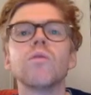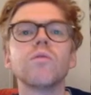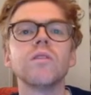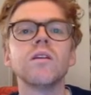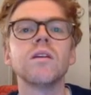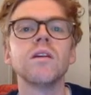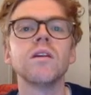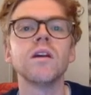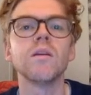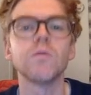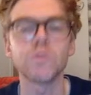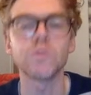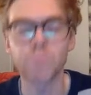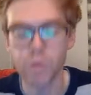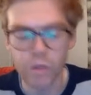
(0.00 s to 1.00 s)
he
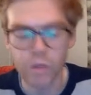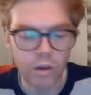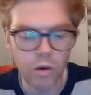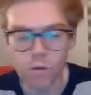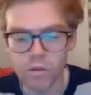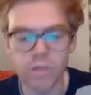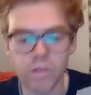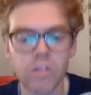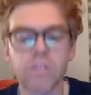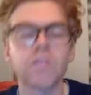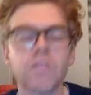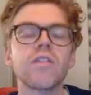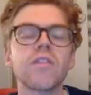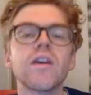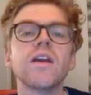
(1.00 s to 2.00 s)
was pulling all the
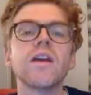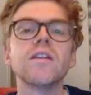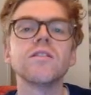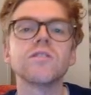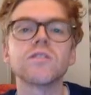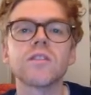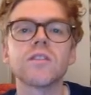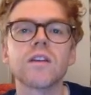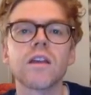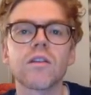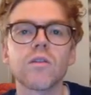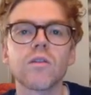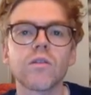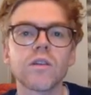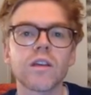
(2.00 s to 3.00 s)
Thanes together,
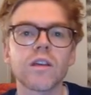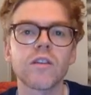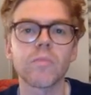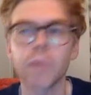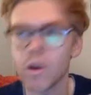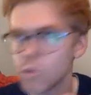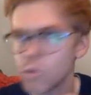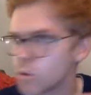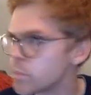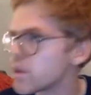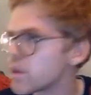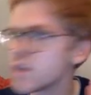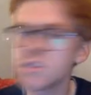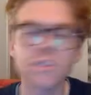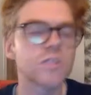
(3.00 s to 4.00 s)
all the kind of power
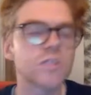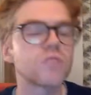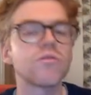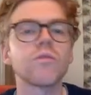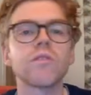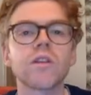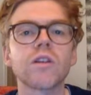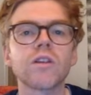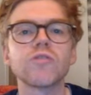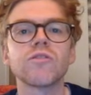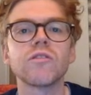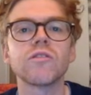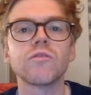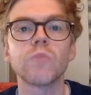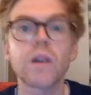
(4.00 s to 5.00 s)
bases throughout the country.
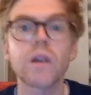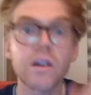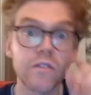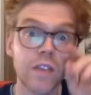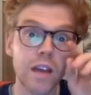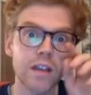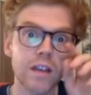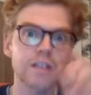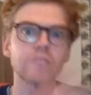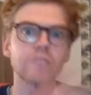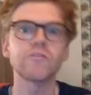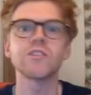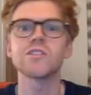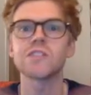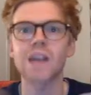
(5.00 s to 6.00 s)
In the wake of that kind of
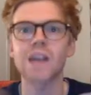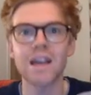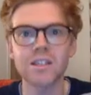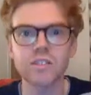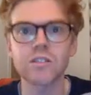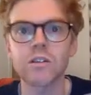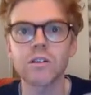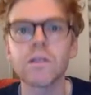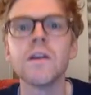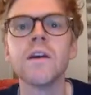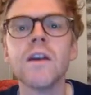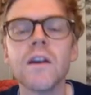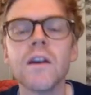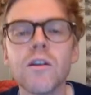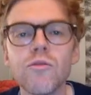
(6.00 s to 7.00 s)
disaster,
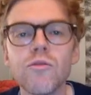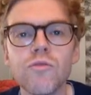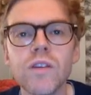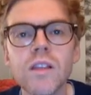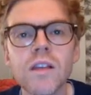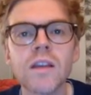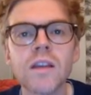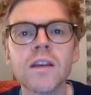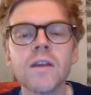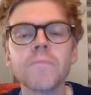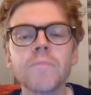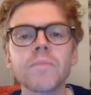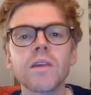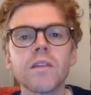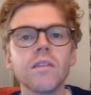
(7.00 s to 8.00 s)
really
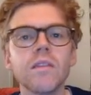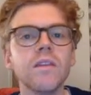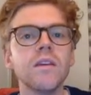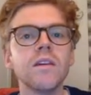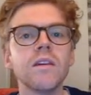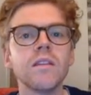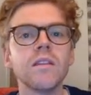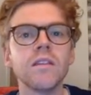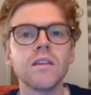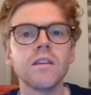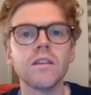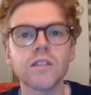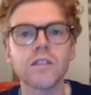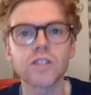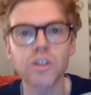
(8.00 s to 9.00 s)

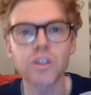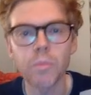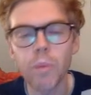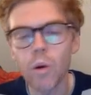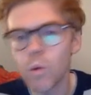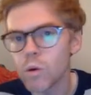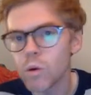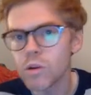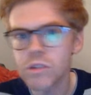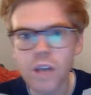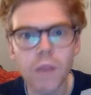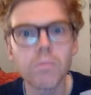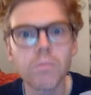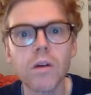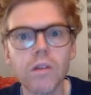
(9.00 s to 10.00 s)
the support
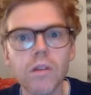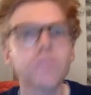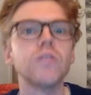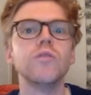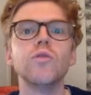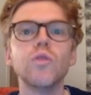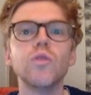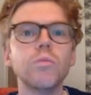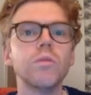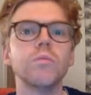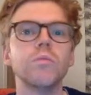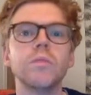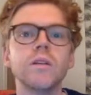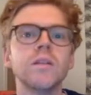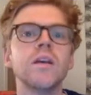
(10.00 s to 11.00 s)
among the
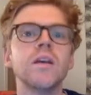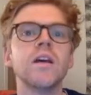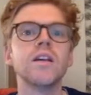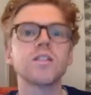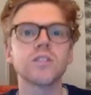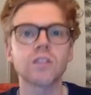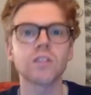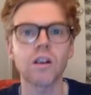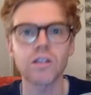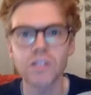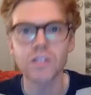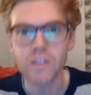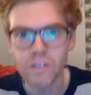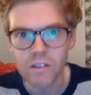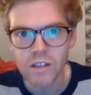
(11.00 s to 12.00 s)
noblemen starts
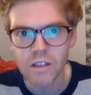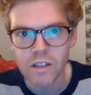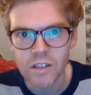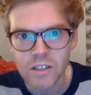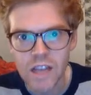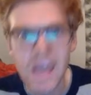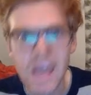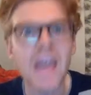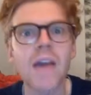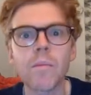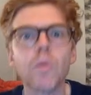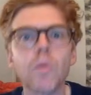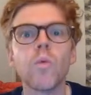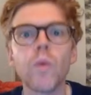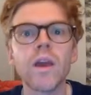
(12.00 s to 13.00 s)
to ebb
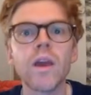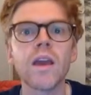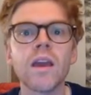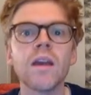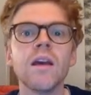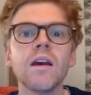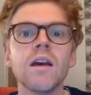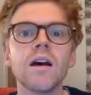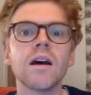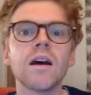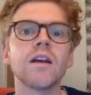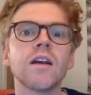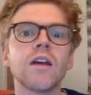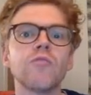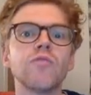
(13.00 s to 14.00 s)
away,
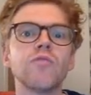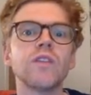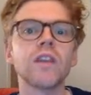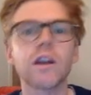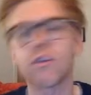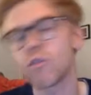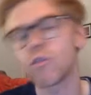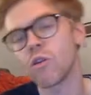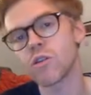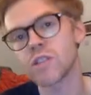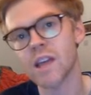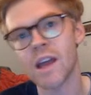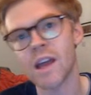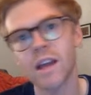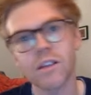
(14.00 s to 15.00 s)
and really
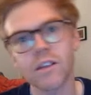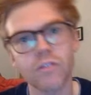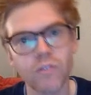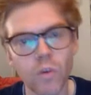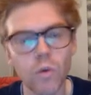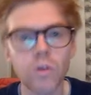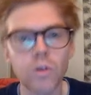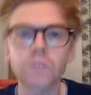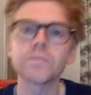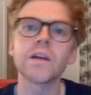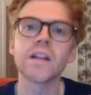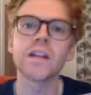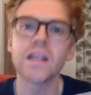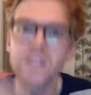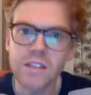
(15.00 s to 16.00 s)
across Act 4
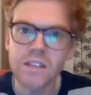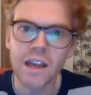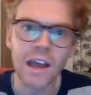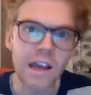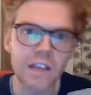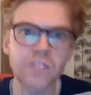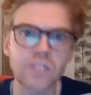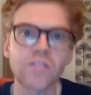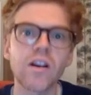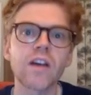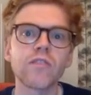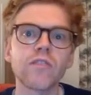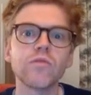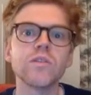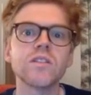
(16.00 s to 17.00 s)
and into Act
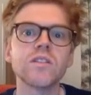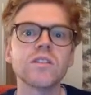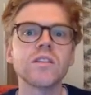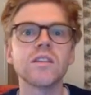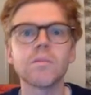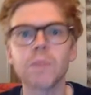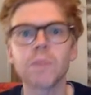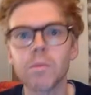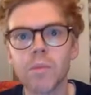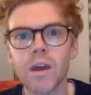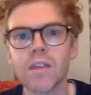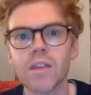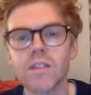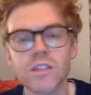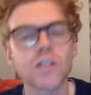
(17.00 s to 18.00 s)
5 we see that
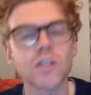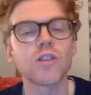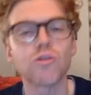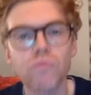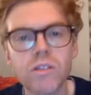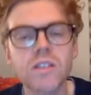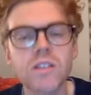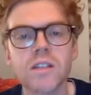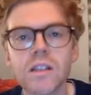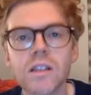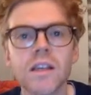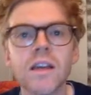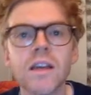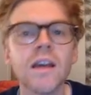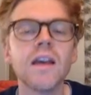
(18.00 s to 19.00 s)
Macbeth is
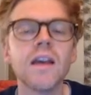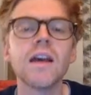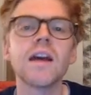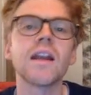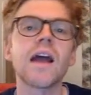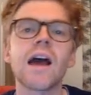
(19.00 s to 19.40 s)
increasingly an